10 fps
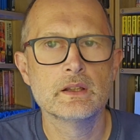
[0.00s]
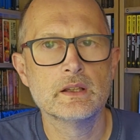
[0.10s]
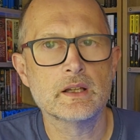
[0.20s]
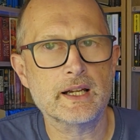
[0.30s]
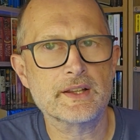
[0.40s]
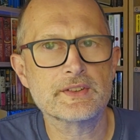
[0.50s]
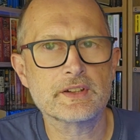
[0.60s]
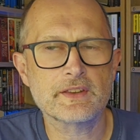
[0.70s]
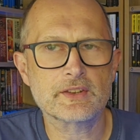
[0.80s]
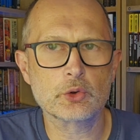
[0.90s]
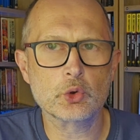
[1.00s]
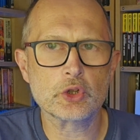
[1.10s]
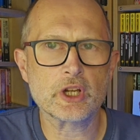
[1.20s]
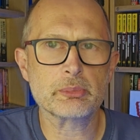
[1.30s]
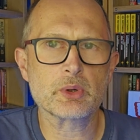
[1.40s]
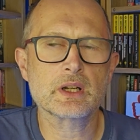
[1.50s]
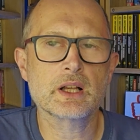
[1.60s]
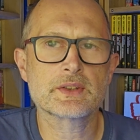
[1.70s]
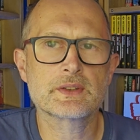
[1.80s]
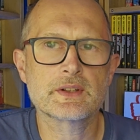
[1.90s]
I listened to this on audiobook
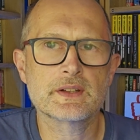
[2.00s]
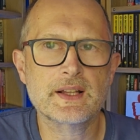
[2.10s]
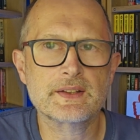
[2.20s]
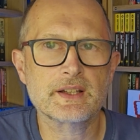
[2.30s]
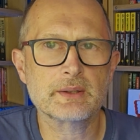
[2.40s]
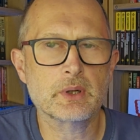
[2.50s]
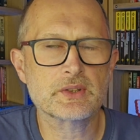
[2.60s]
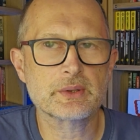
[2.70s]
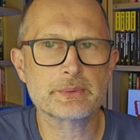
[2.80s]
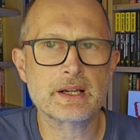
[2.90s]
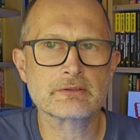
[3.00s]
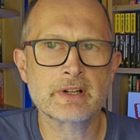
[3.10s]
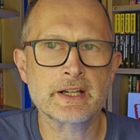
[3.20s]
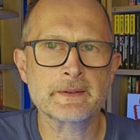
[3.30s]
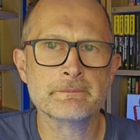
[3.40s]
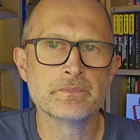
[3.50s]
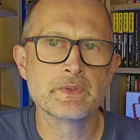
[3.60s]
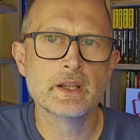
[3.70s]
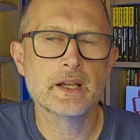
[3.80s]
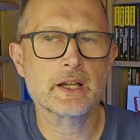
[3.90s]
last Saturday whilst I was out running,
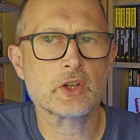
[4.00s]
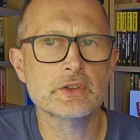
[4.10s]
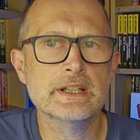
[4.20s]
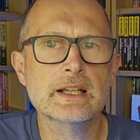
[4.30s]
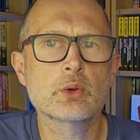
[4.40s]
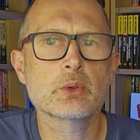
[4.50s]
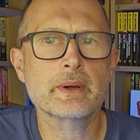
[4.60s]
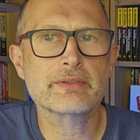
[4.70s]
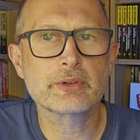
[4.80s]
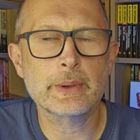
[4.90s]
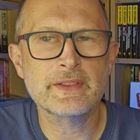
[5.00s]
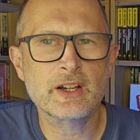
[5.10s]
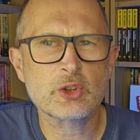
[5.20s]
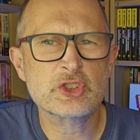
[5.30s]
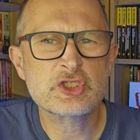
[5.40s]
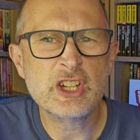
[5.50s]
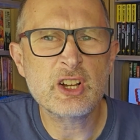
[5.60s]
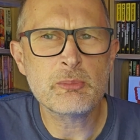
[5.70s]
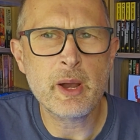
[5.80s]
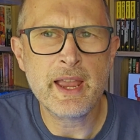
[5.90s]
and I got nearly all the way through it, and then I got stung
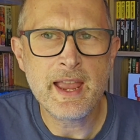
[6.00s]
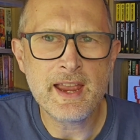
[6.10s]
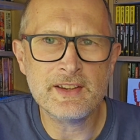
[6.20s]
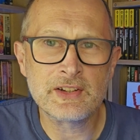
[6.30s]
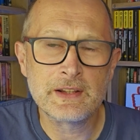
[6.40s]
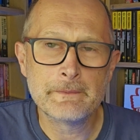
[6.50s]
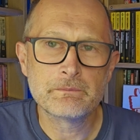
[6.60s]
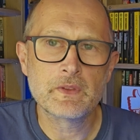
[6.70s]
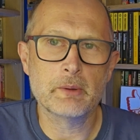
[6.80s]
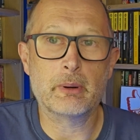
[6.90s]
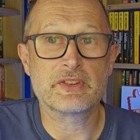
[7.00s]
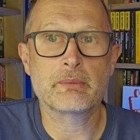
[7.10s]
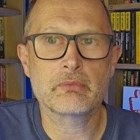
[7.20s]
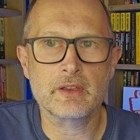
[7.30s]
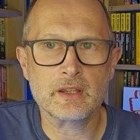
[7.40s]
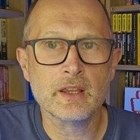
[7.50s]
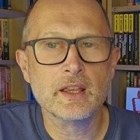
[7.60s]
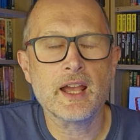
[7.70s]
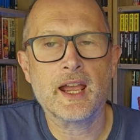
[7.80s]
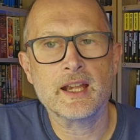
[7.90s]
on my head by something,
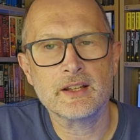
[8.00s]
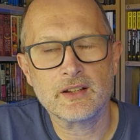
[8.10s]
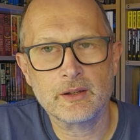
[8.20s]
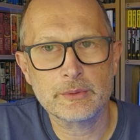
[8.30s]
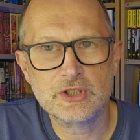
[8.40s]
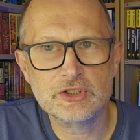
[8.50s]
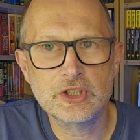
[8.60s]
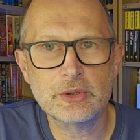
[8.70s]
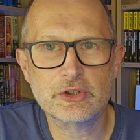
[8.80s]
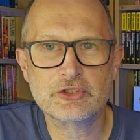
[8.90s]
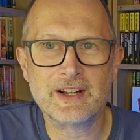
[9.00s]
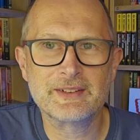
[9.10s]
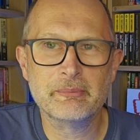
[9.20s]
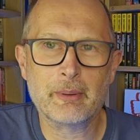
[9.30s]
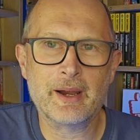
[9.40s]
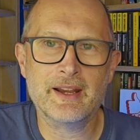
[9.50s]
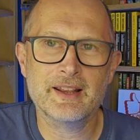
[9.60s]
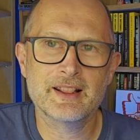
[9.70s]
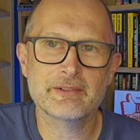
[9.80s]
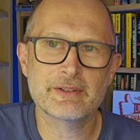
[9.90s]
and I was just too distracted by
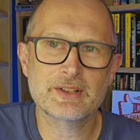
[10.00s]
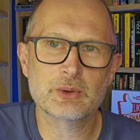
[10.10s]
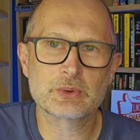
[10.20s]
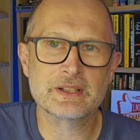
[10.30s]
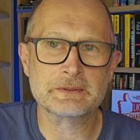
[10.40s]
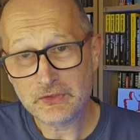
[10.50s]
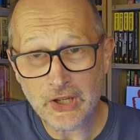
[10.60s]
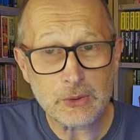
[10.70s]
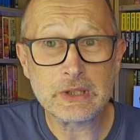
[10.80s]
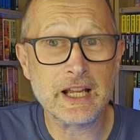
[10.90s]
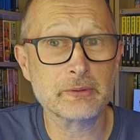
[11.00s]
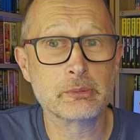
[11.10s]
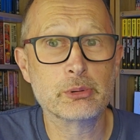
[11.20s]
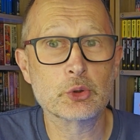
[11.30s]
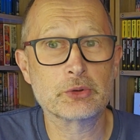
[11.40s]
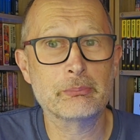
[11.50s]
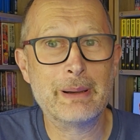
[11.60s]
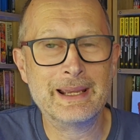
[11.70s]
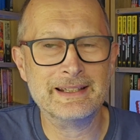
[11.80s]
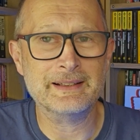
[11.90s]
the resulting totally out of proportion
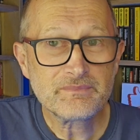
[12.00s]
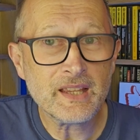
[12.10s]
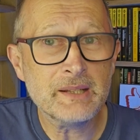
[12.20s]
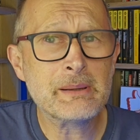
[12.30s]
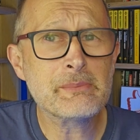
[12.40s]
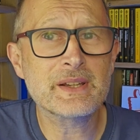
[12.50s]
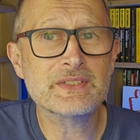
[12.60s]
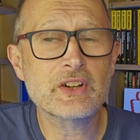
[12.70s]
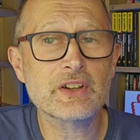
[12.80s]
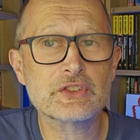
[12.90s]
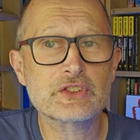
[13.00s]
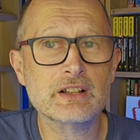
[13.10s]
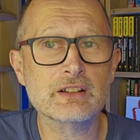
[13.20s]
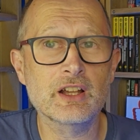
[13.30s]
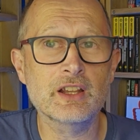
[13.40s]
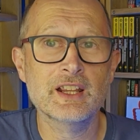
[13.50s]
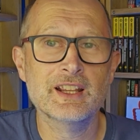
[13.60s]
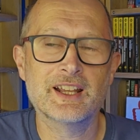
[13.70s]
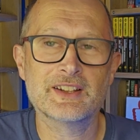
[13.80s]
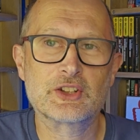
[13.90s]
pain. It made my entire skull hurt
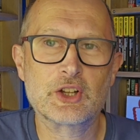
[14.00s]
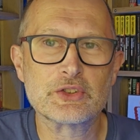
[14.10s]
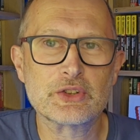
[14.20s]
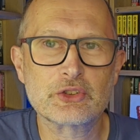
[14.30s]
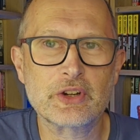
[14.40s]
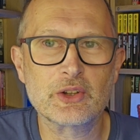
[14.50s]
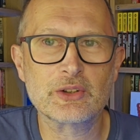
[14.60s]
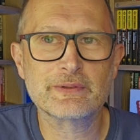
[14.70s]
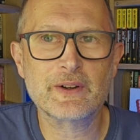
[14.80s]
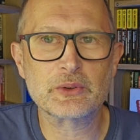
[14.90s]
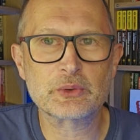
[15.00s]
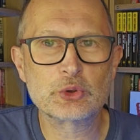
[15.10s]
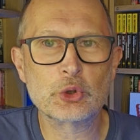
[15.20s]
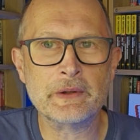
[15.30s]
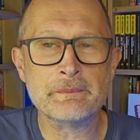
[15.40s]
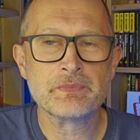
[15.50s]
to concentrate on the final story.